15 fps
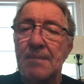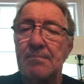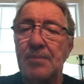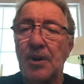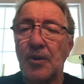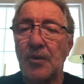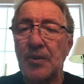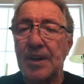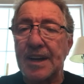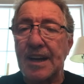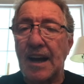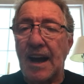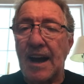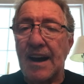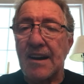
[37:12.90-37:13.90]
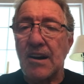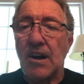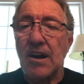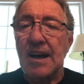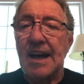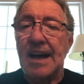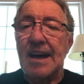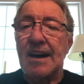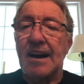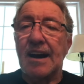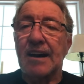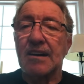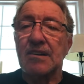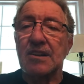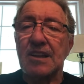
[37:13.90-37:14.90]
Building
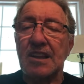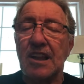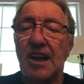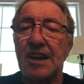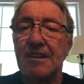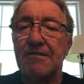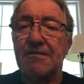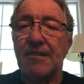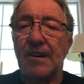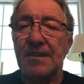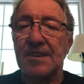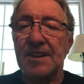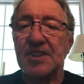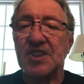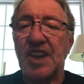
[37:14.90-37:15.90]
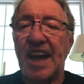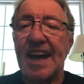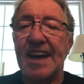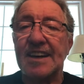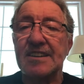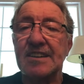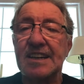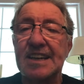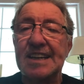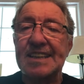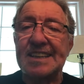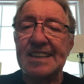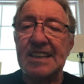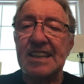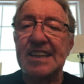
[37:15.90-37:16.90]
our life on the sand
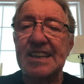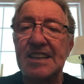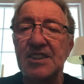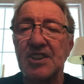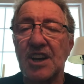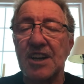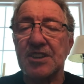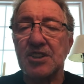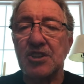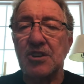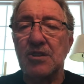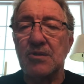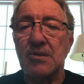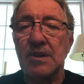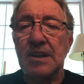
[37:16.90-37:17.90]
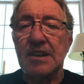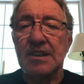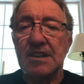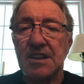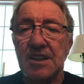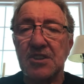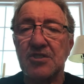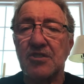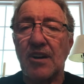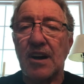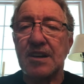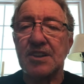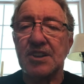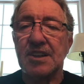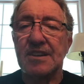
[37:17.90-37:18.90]
leads us to
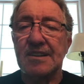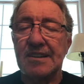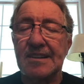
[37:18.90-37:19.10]
destruction.